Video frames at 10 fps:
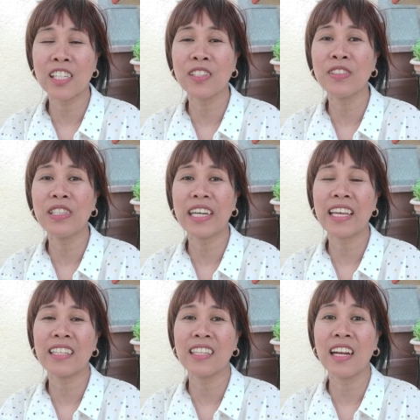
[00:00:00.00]
you,
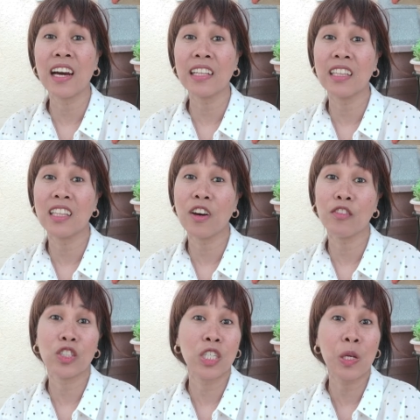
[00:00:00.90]
and God
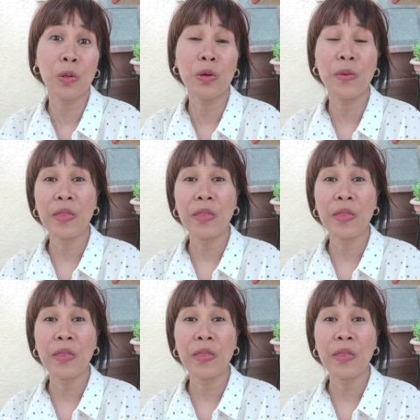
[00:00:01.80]
loves you.